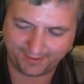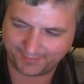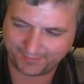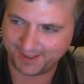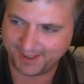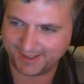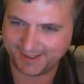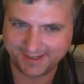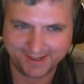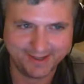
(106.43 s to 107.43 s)
little bit.
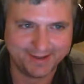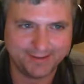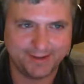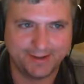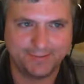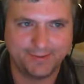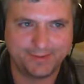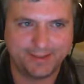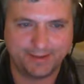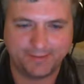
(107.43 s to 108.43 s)
But
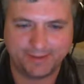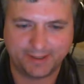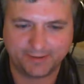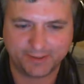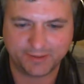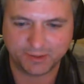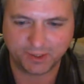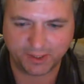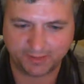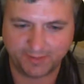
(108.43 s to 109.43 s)
yeah, my daughter, she was
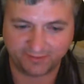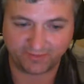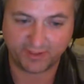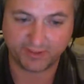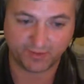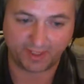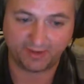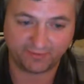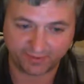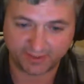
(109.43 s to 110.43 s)
trying to make friends with
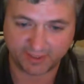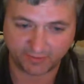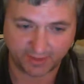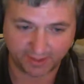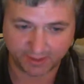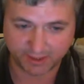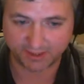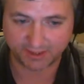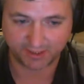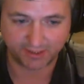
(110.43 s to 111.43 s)
every single kid
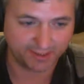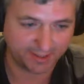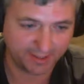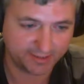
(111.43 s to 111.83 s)
she saw today.